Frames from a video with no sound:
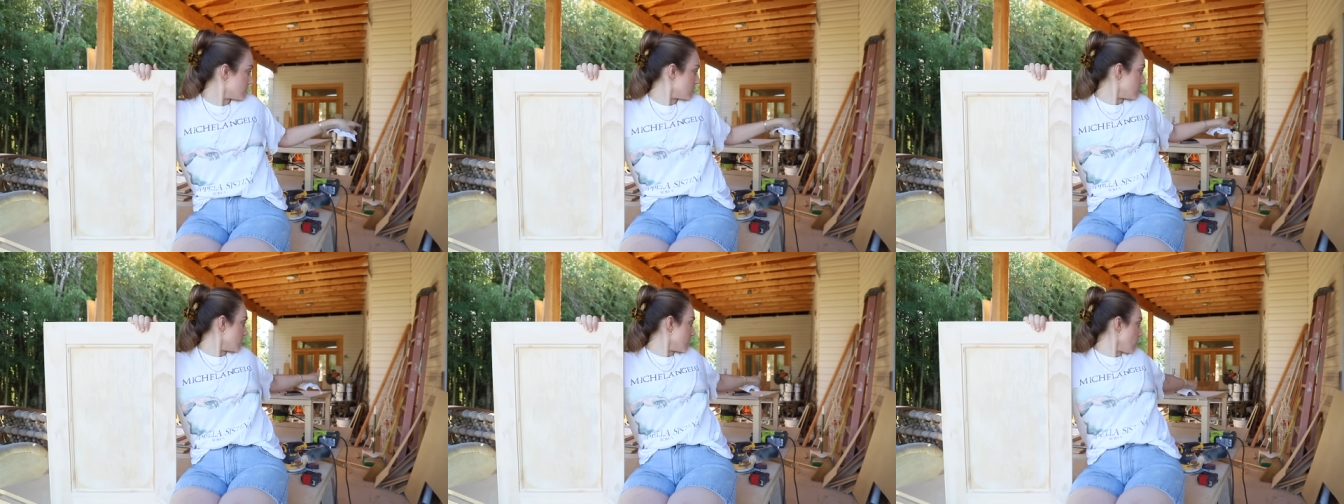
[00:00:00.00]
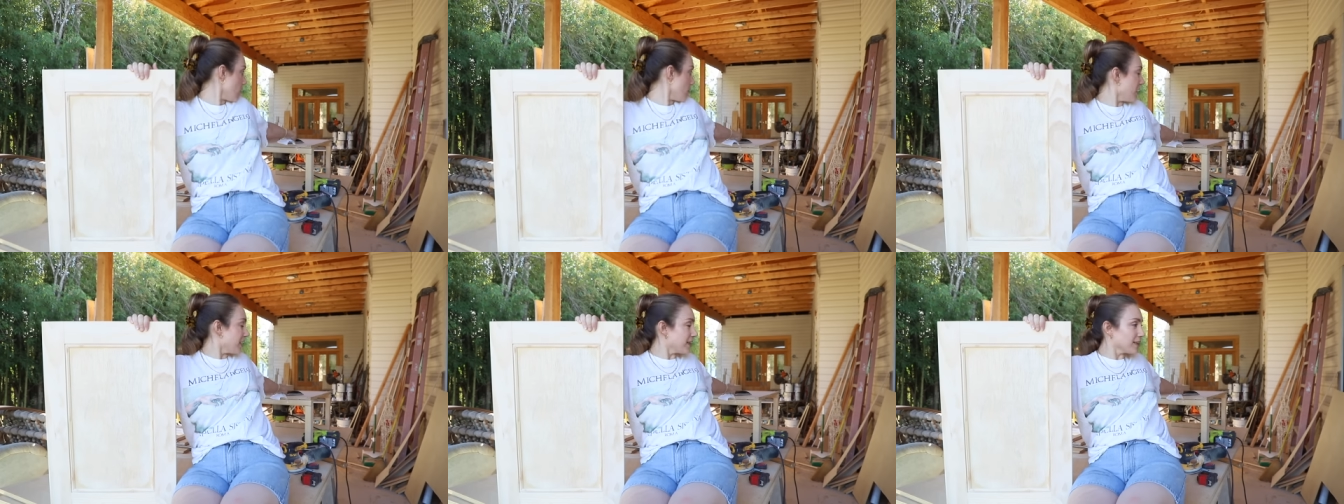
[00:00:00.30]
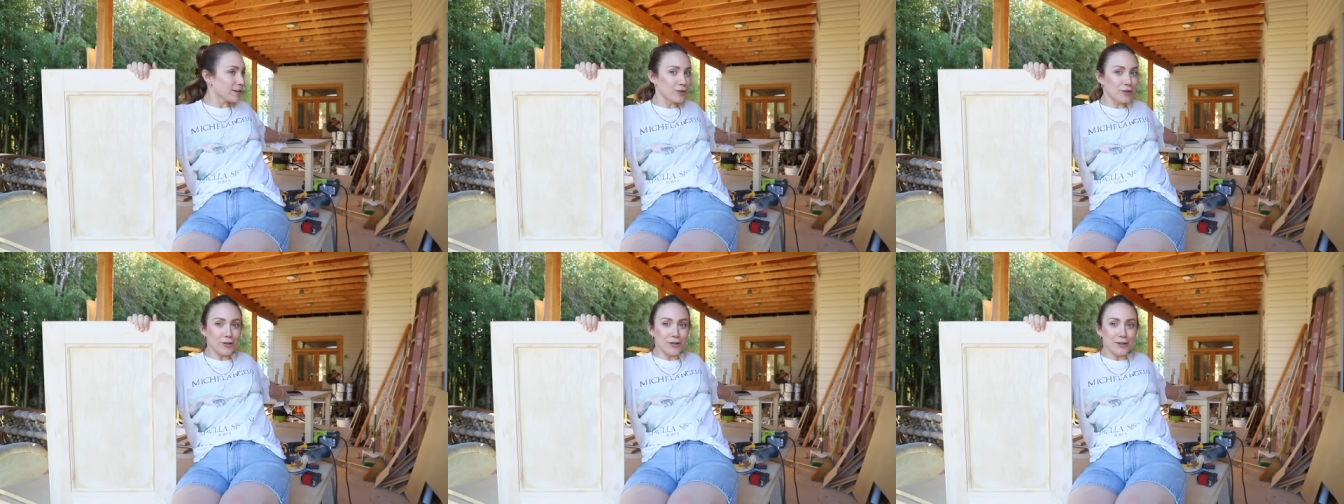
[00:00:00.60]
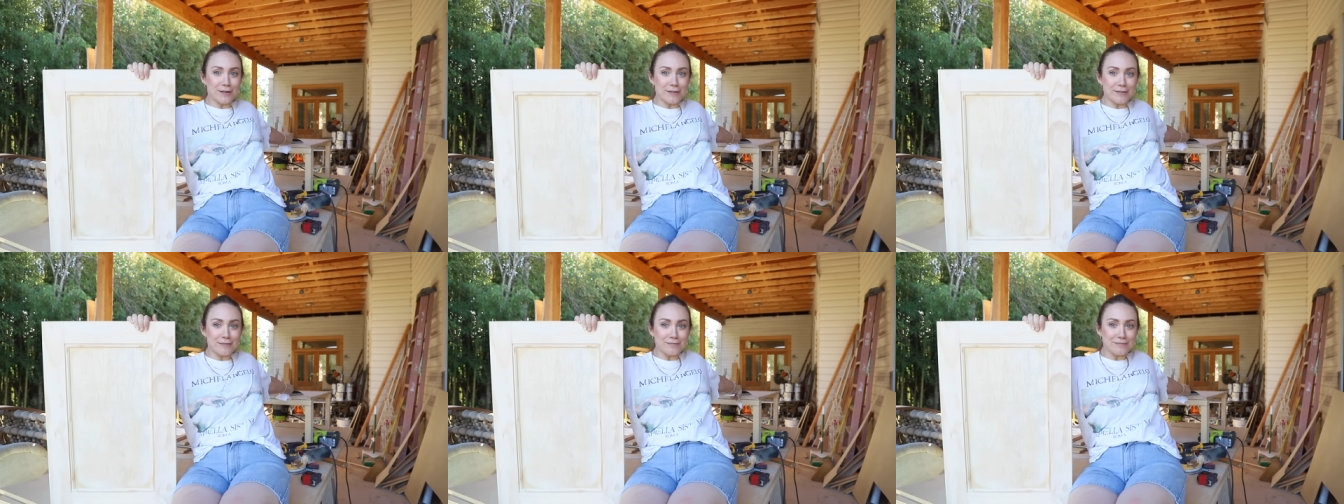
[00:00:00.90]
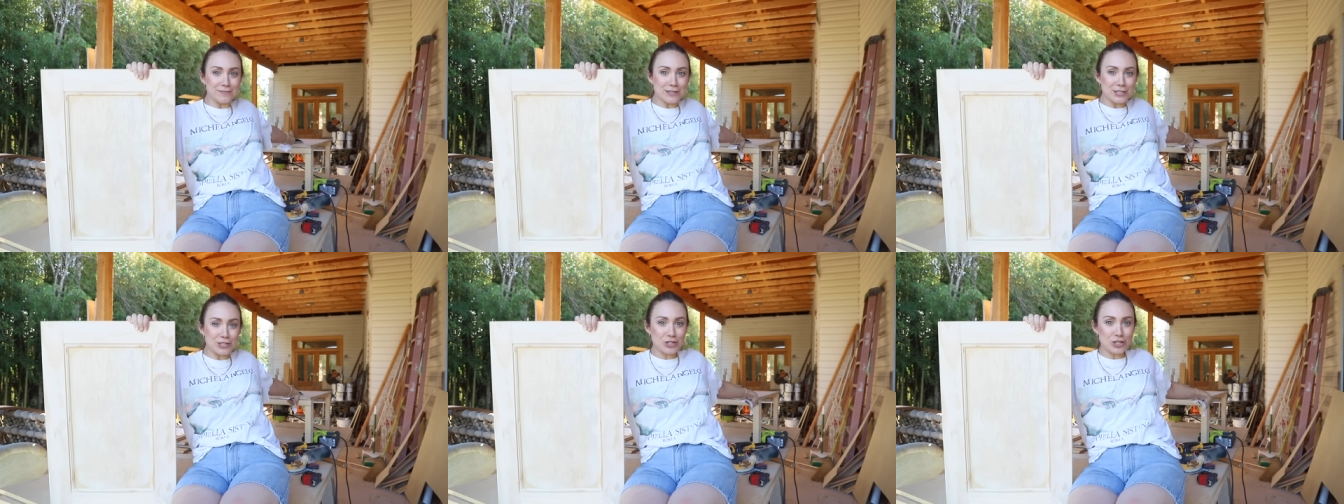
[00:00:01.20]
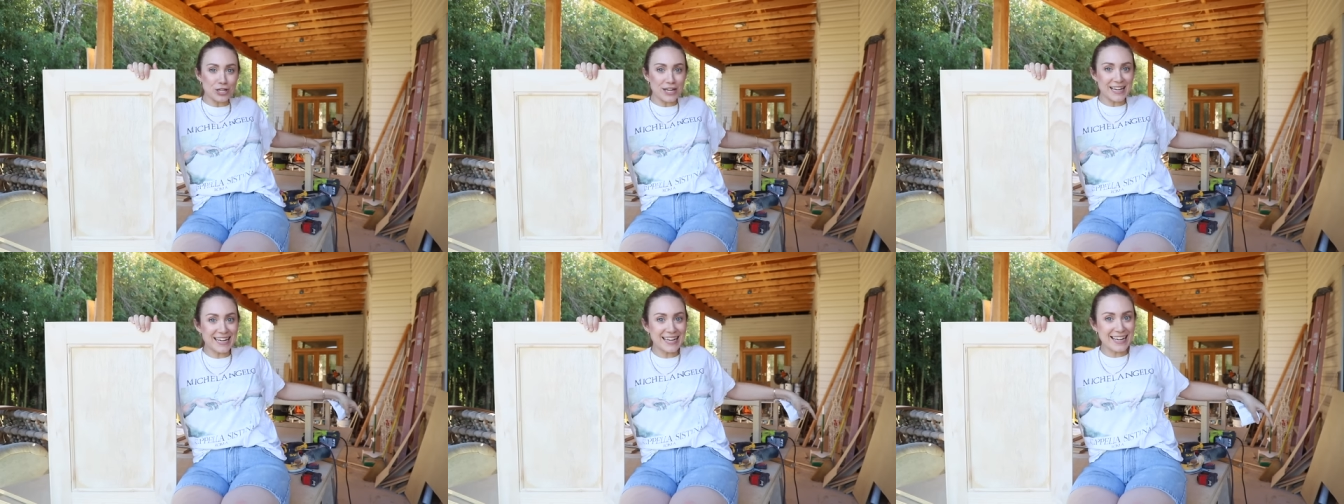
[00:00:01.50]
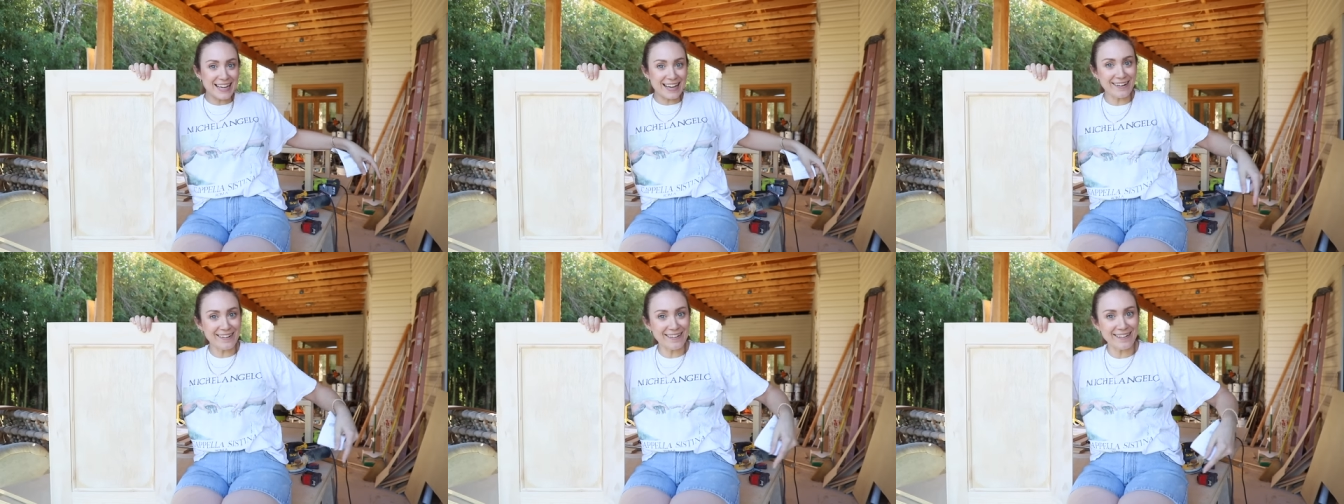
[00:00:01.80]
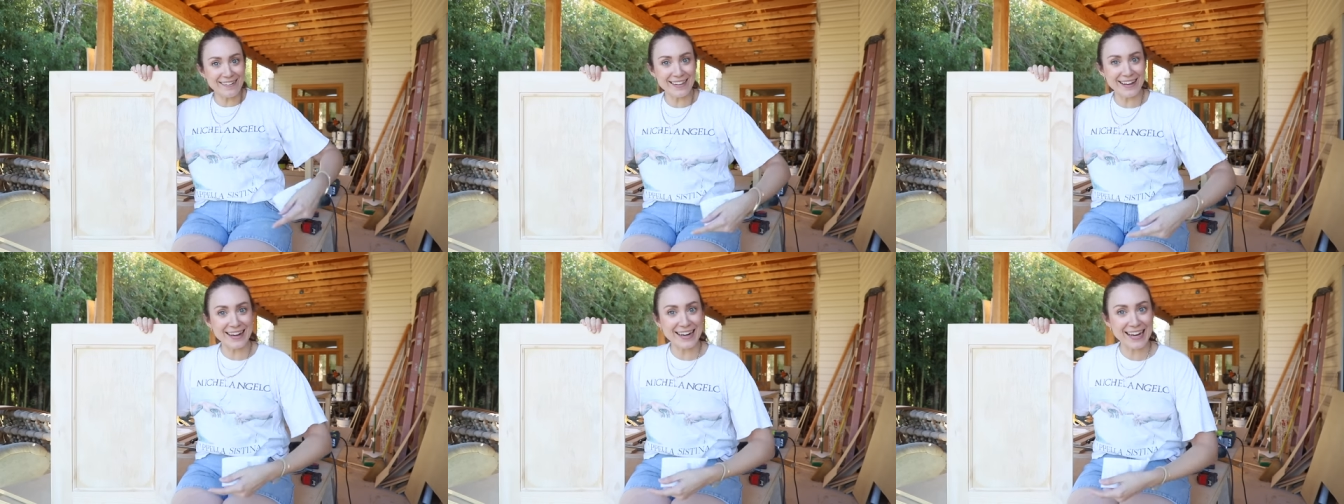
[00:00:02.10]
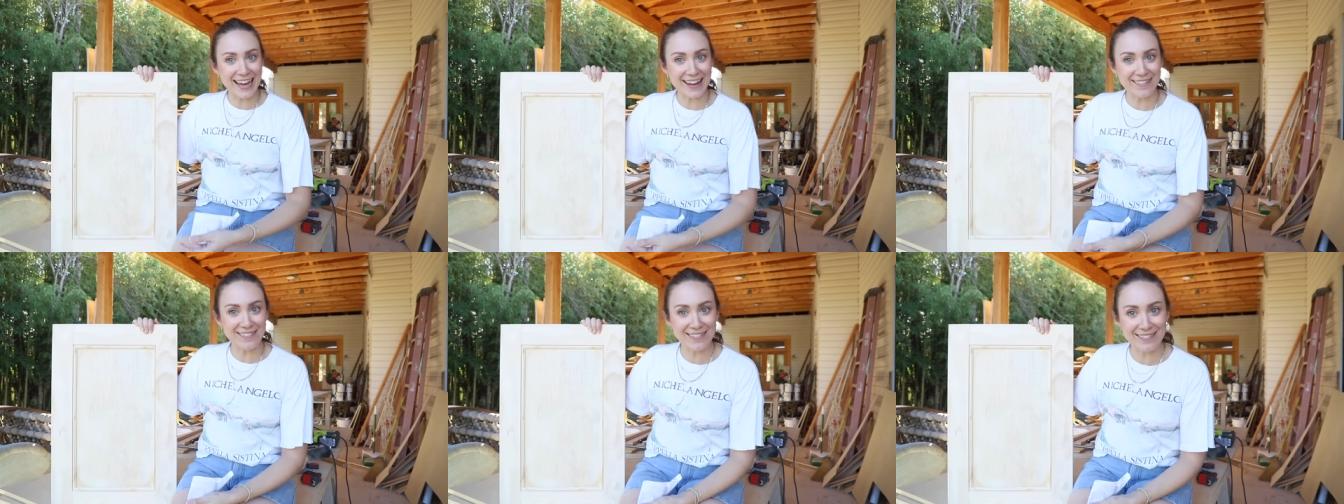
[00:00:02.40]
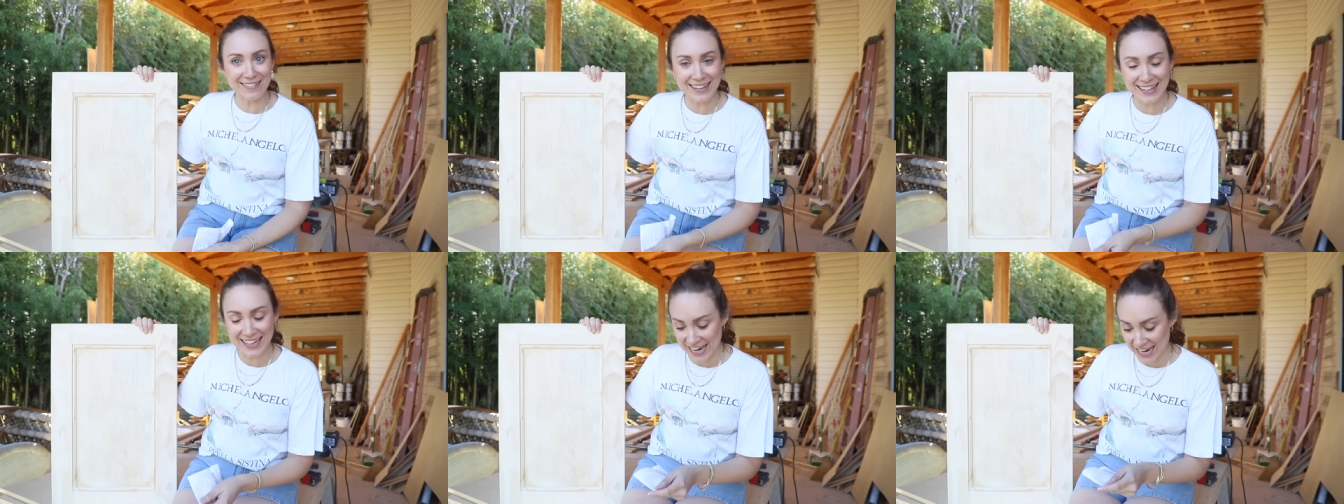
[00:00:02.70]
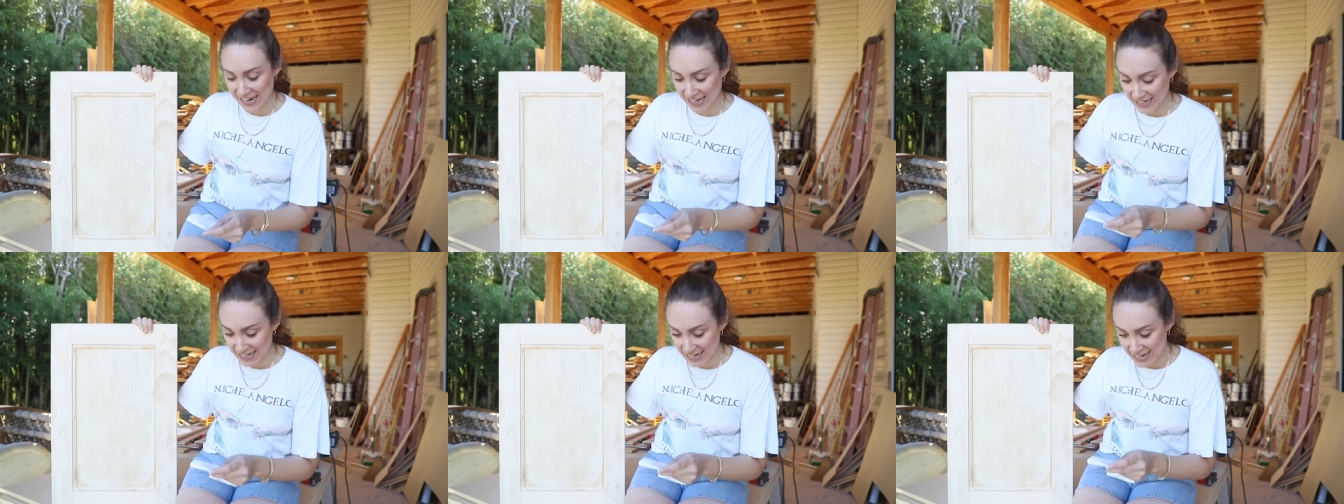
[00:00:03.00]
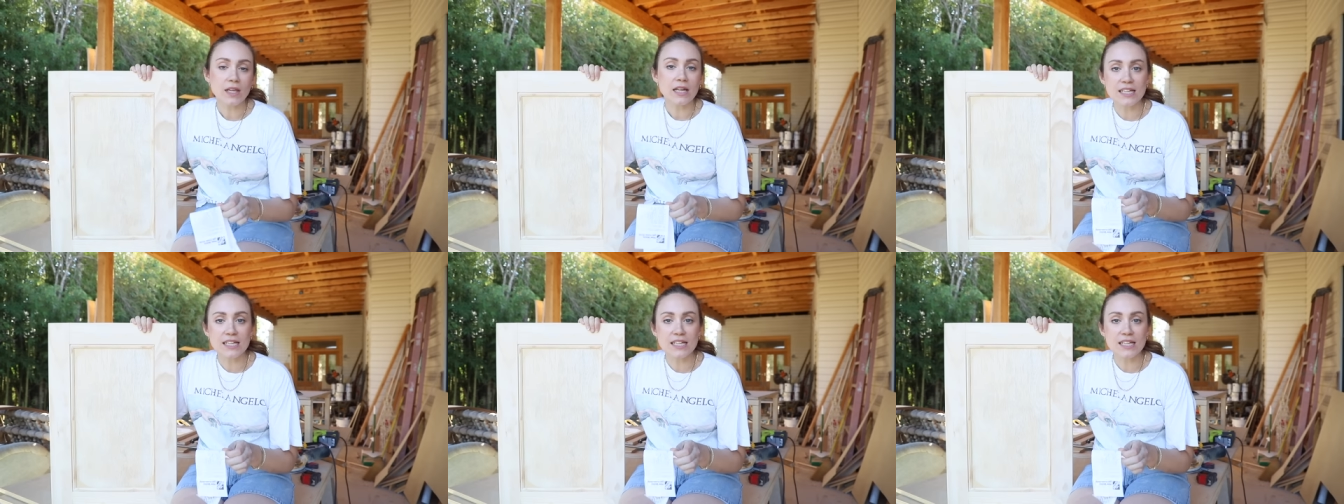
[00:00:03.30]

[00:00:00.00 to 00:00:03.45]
the, my little jig here that came in really handy.